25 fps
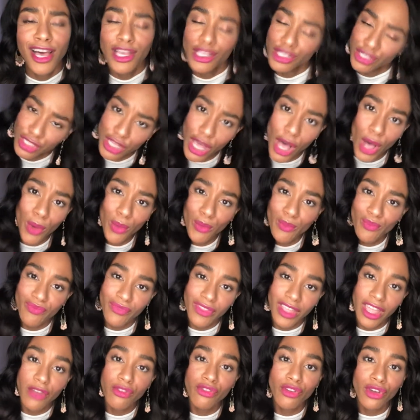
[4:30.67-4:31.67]
So,
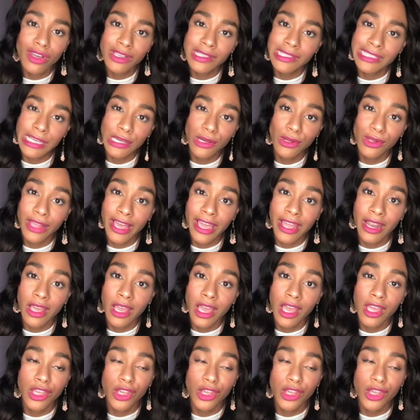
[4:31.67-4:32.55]
if you're a single lady